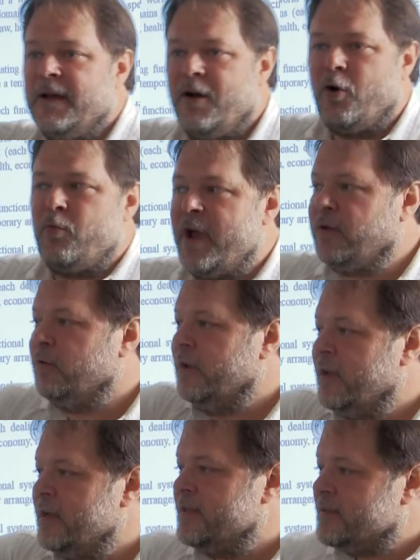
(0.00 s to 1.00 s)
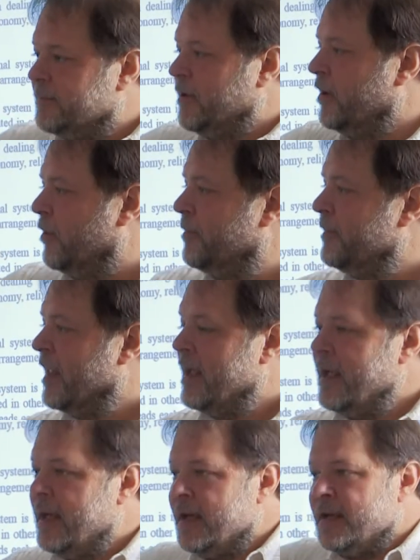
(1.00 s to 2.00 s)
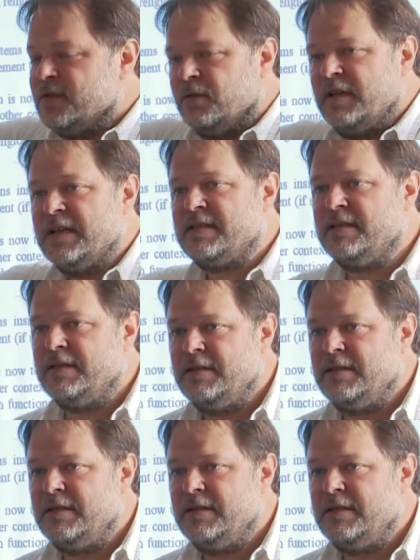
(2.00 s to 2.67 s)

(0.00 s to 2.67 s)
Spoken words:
or regulate, you know. So this